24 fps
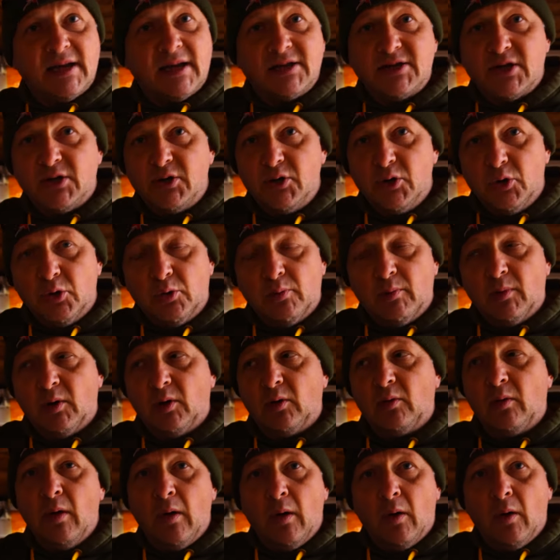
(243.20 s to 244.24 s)
as a
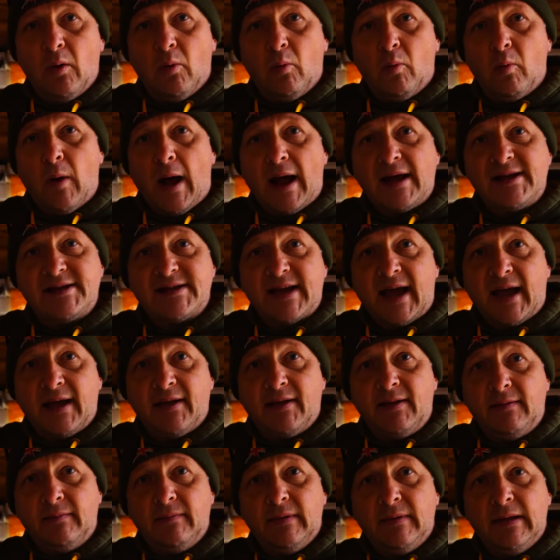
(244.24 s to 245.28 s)
normal weigh
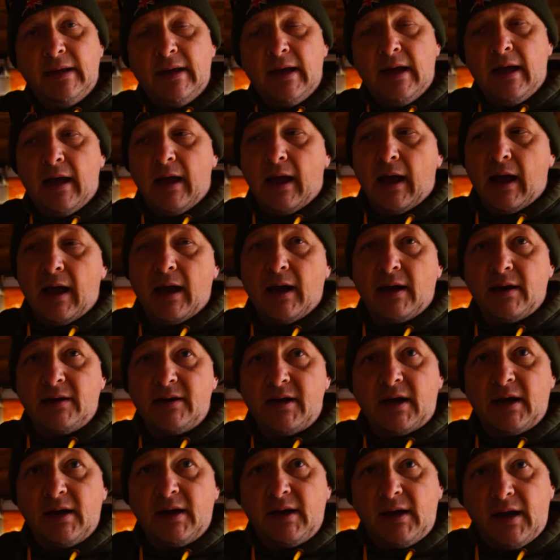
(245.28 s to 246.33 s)
scale, and
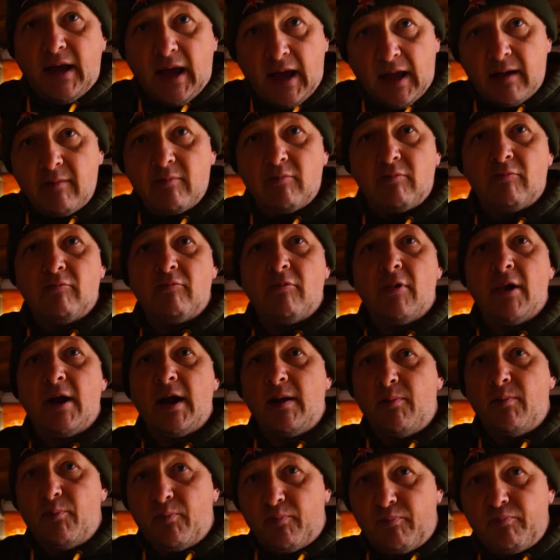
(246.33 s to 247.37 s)
you can keep
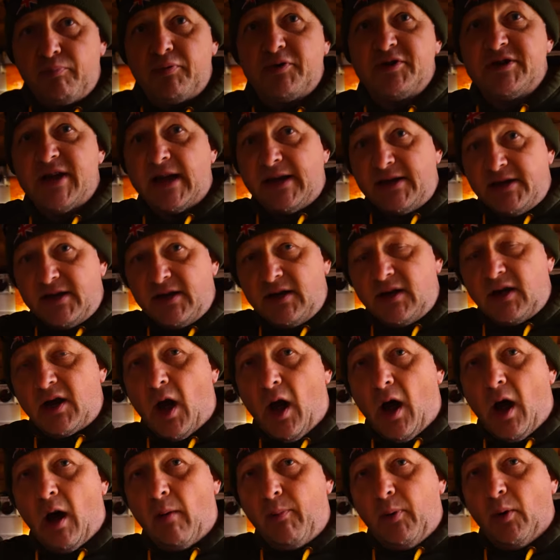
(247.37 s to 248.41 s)
representing your
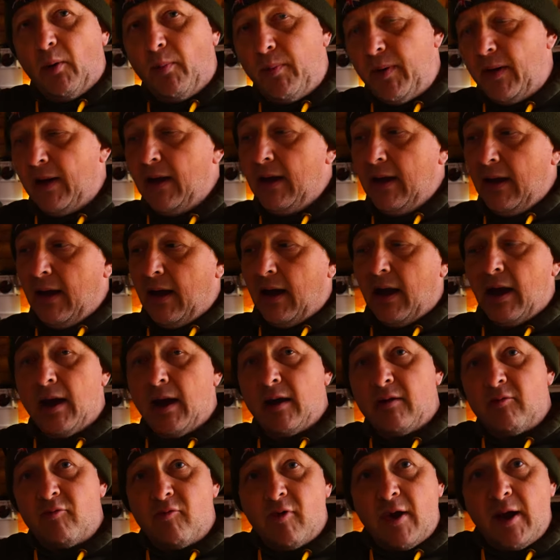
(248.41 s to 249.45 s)
carp up
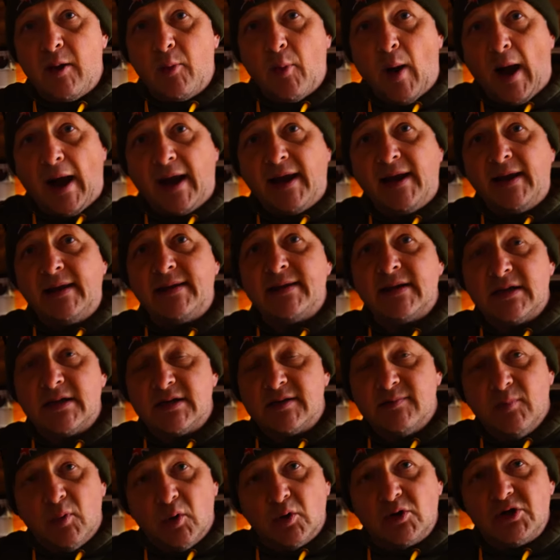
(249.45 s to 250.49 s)
and re-weighing it as
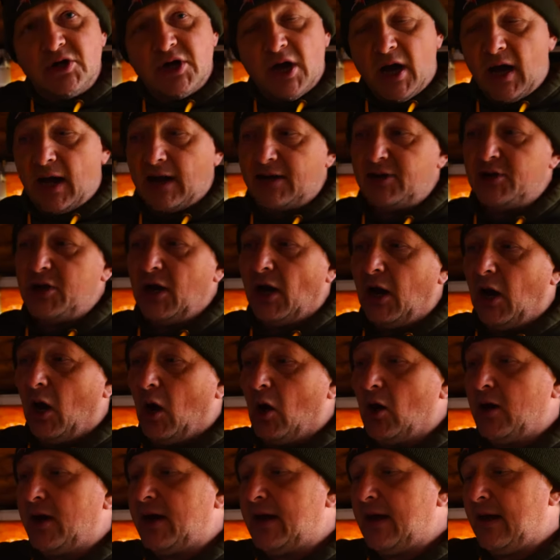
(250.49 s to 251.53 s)
much as you
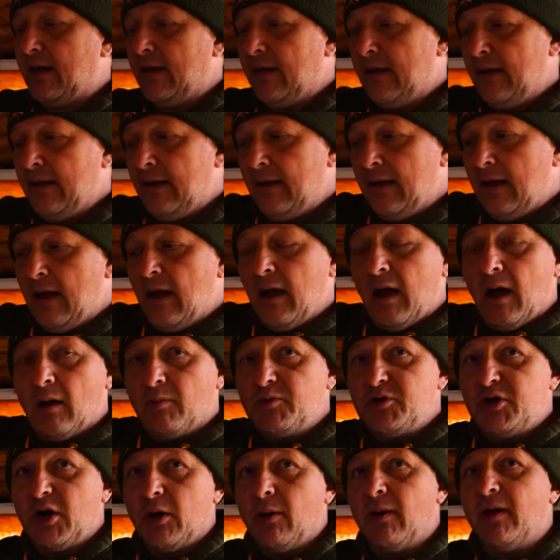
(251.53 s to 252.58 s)
like. I'm
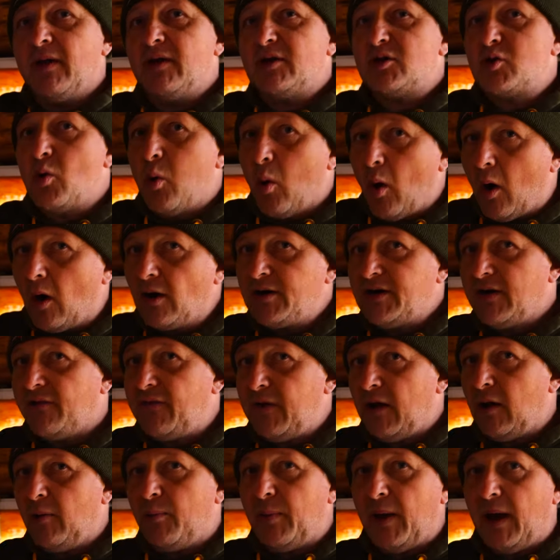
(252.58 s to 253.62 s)
sure there's quite a
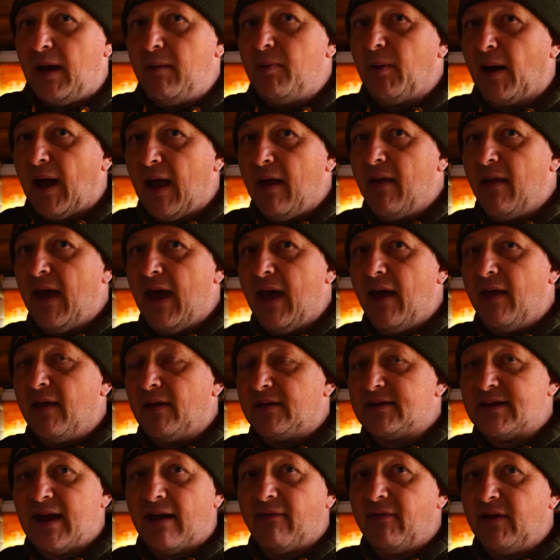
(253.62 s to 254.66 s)
few people out there
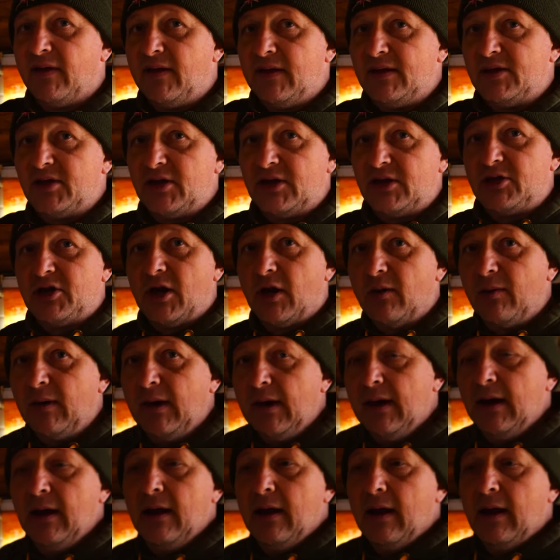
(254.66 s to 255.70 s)
that's having this issue,
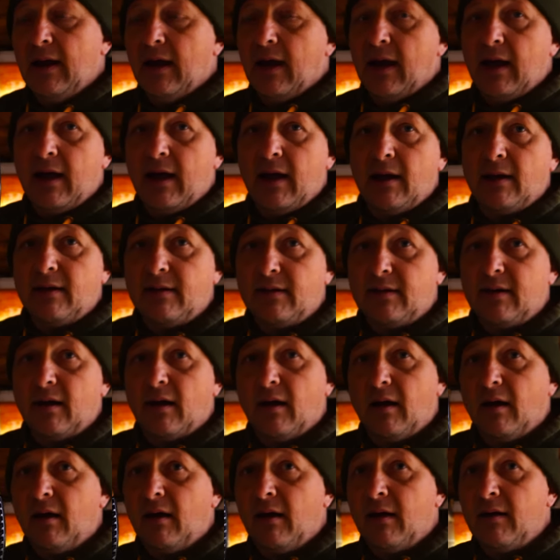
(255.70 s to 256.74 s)
and
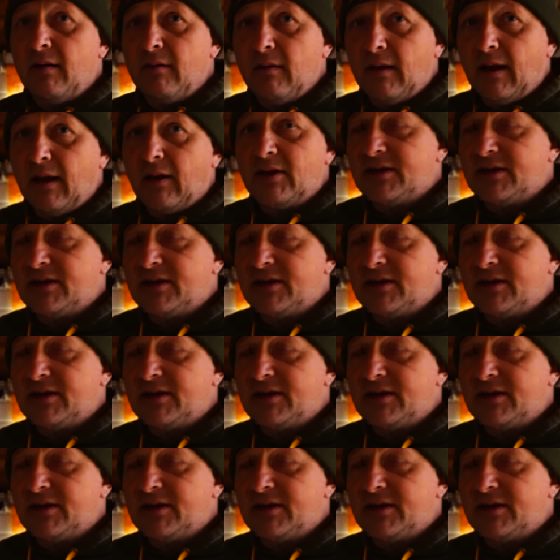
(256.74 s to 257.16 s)
I, like I